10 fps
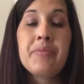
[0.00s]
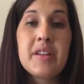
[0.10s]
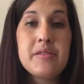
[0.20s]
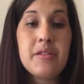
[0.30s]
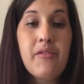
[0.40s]

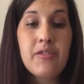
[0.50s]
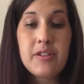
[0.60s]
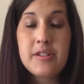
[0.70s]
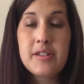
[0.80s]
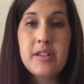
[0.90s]
So the
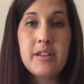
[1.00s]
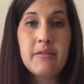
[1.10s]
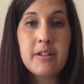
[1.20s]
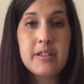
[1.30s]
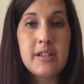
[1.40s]
first thing
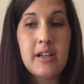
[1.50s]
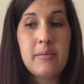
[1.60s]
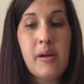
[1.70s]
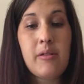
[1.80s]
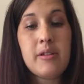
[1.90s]
we're going to talk
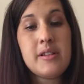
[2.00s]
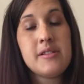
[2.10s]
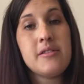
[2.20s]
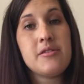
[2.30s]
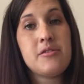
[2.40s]
about
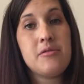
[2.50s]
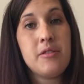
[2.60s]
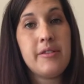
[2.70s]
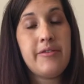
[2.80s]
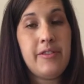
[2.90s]
is your
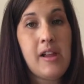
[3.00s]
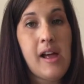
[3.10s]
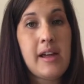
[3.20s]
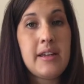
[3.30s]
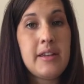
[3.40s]
story,
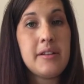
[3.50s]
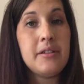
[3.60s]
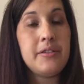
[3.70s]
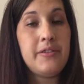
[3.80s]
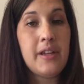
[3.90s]
Fly,
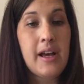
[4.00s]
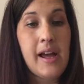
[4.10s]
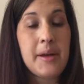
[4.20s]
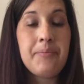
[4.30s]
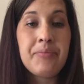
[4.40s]
Eagle, Fly.